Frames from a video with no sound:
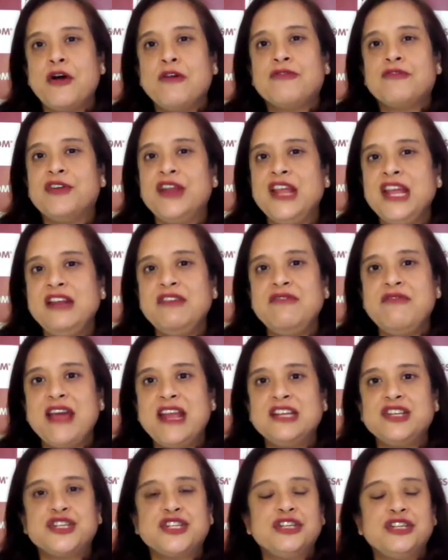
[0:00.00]
of
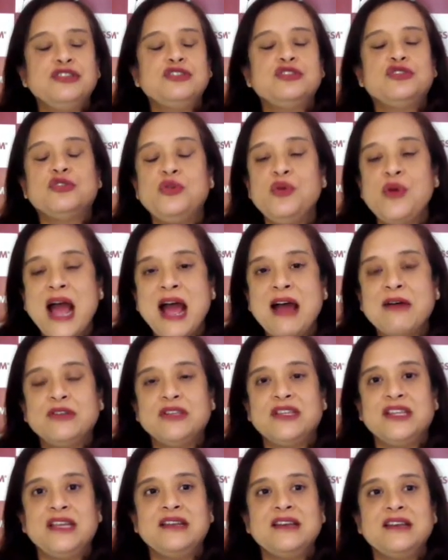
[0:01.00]
reinvention
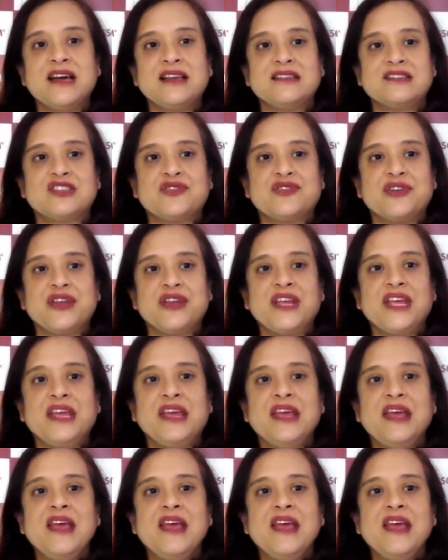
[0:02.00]
throughout the industry.